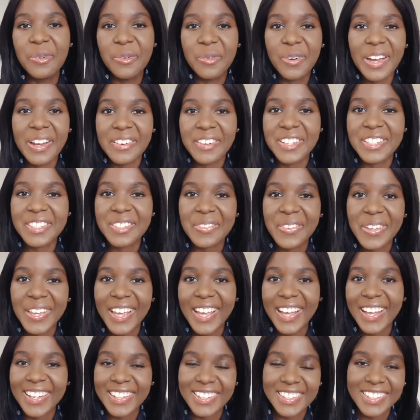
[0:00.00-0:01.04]
whereas we
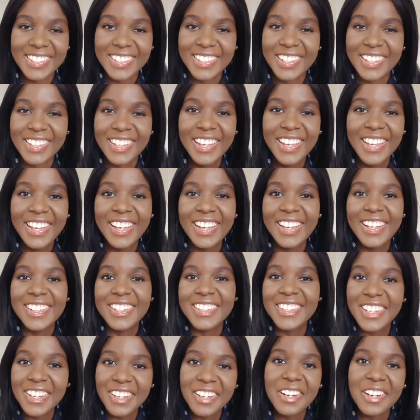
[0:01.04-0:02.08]
had to
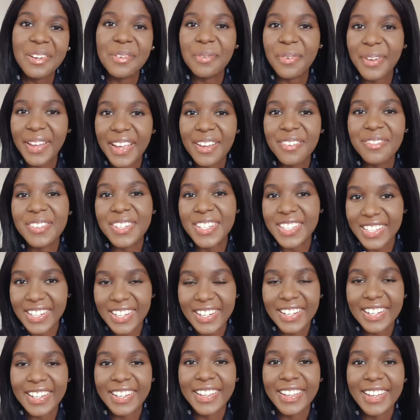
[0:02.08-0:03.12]
turn out for every
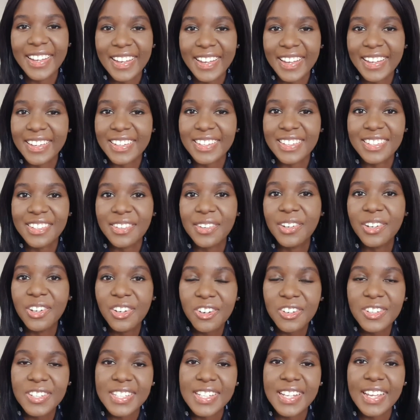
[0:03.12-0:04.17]
day and there were
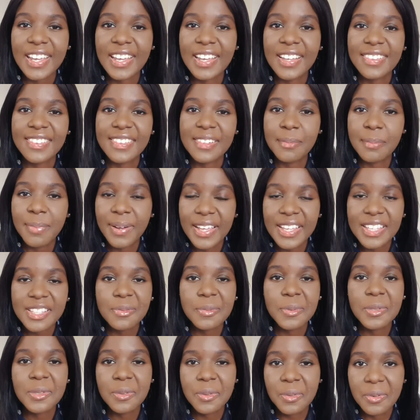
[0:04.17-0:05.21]
long days and
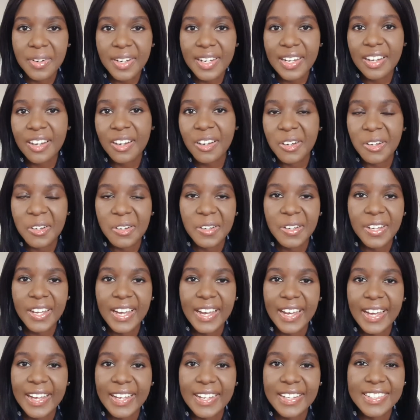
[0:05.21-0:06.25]
placements were really long
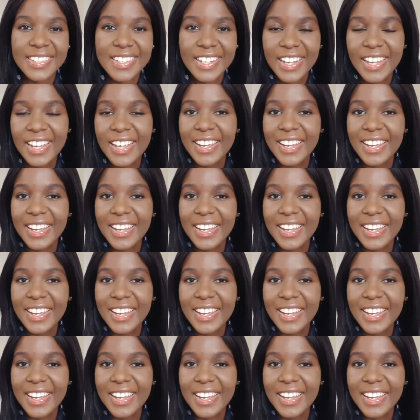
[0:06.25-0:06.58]
and